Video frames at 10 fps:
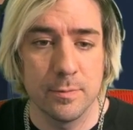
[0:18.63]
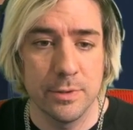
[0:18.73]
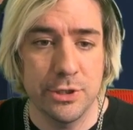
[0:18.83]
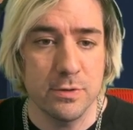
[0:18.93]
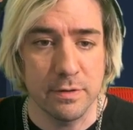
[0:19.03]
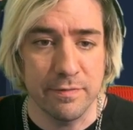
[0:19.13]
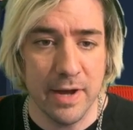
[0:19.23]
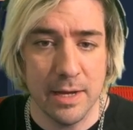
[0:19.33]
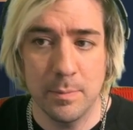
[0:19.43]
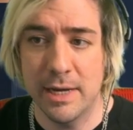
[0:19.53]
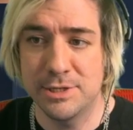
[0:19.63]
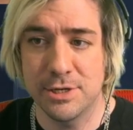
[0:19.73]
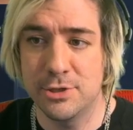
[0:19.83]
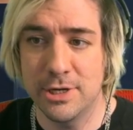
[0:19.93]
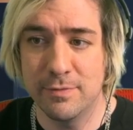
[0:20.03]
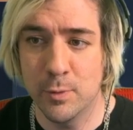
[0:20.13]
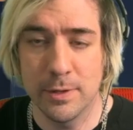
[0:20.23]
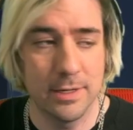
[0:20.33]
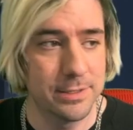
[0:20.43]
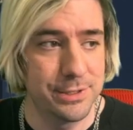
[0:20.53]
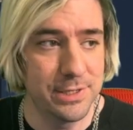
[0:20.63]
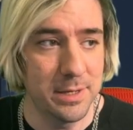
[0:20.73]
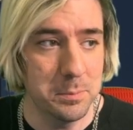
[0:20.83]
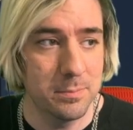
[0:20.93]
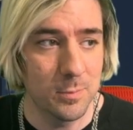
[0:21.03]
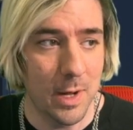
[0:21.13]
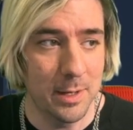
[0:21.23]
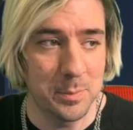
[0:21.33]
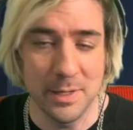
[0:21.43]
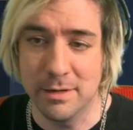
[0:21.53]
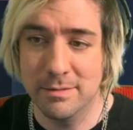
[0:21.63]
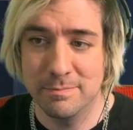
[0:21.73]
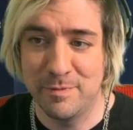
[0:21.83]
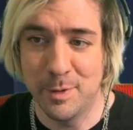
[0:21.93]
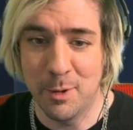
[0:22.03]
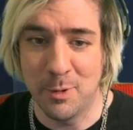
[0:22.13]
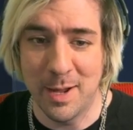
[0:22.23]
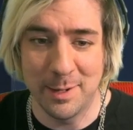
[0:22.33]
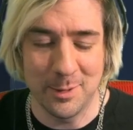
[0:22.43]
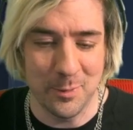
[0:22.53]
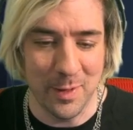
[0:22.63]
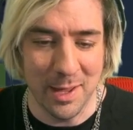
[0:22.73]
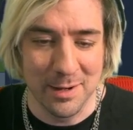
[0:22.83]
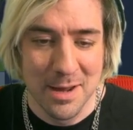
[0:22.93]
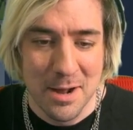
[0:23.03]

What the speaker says: which you can find by searching for it on Steam, right up here, if you don't know how to do that.